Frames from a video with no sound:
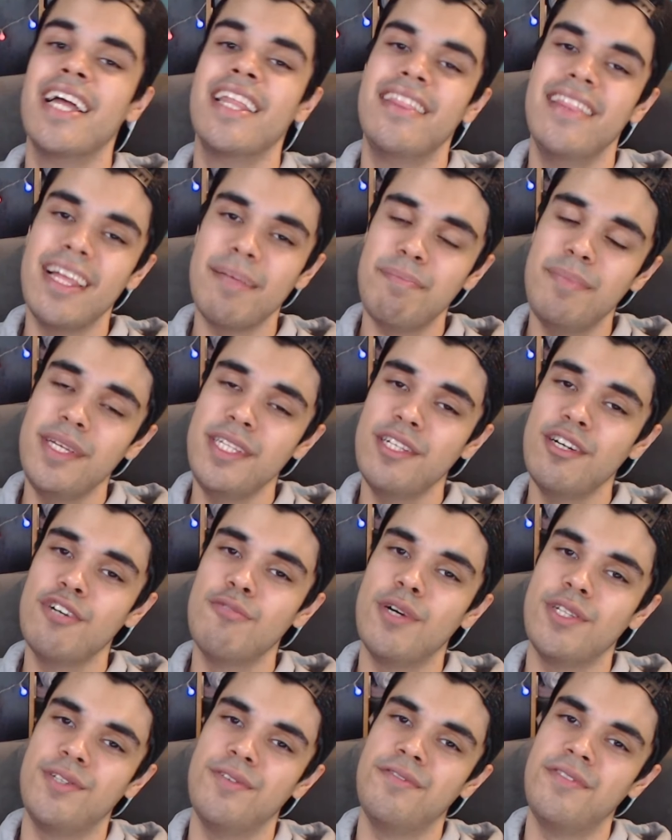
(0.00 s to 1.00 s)
Let me know
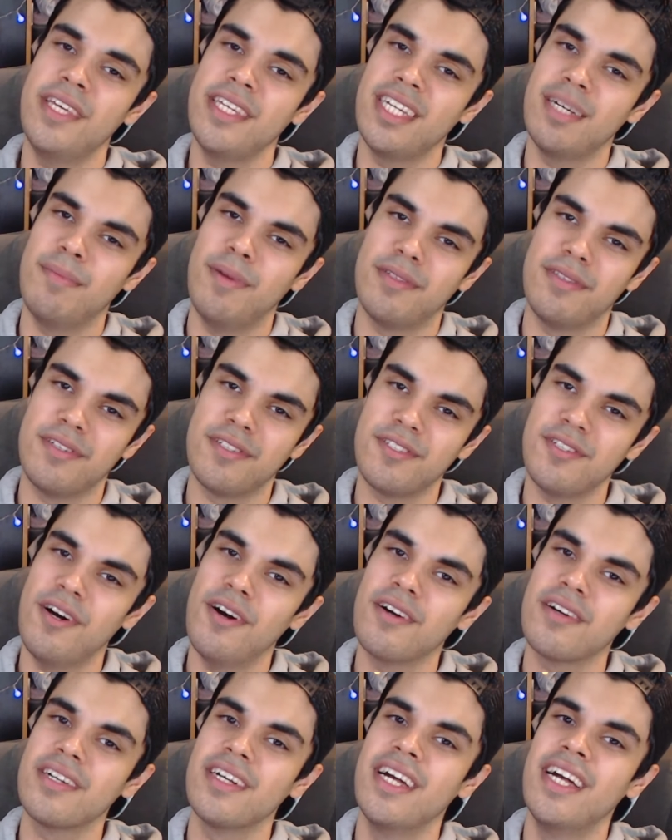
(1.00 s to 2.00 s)
what you think about the
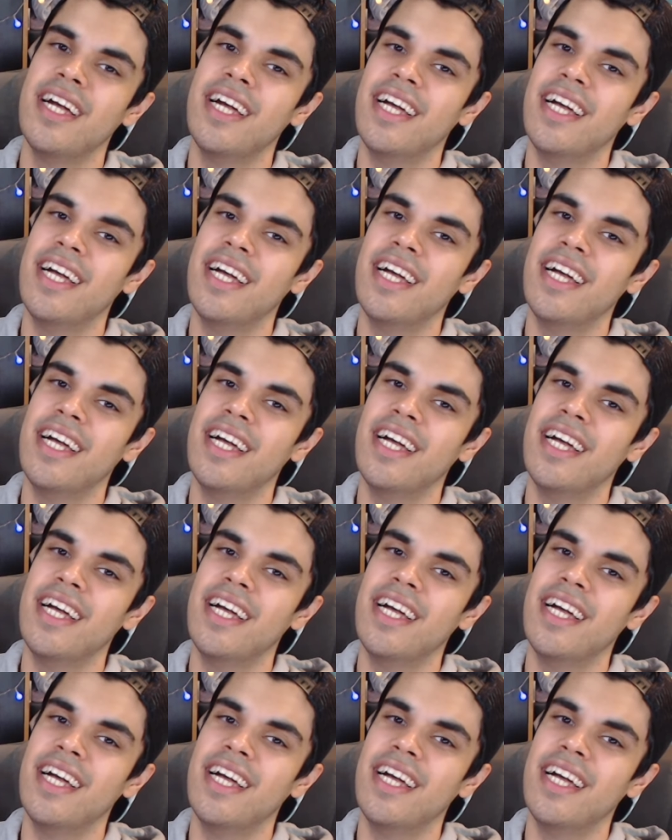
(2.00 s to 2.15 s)
song.